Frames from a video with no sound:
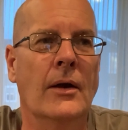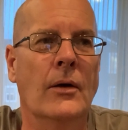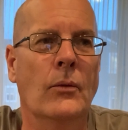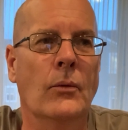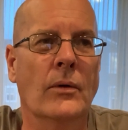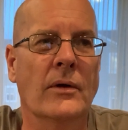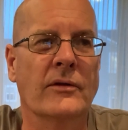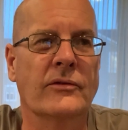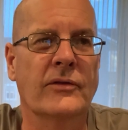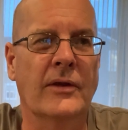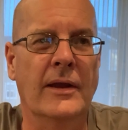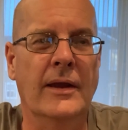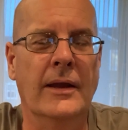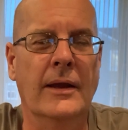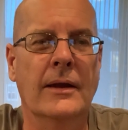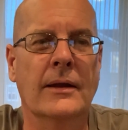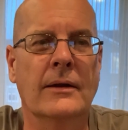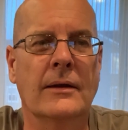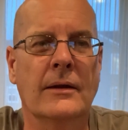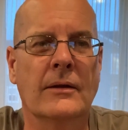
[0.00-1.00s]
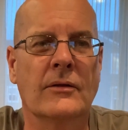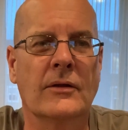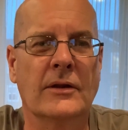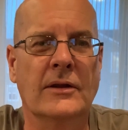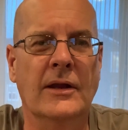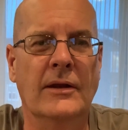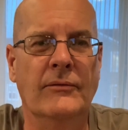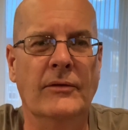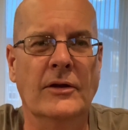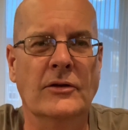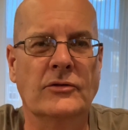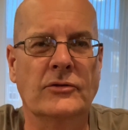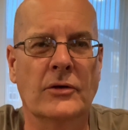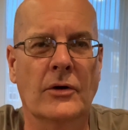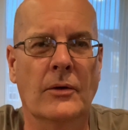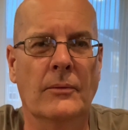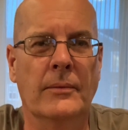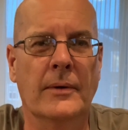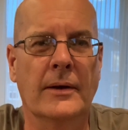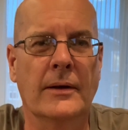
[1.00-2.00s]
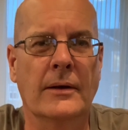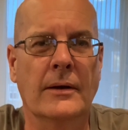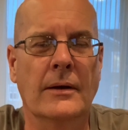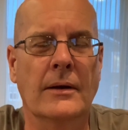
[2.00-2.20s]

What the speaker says: was in the TV show, but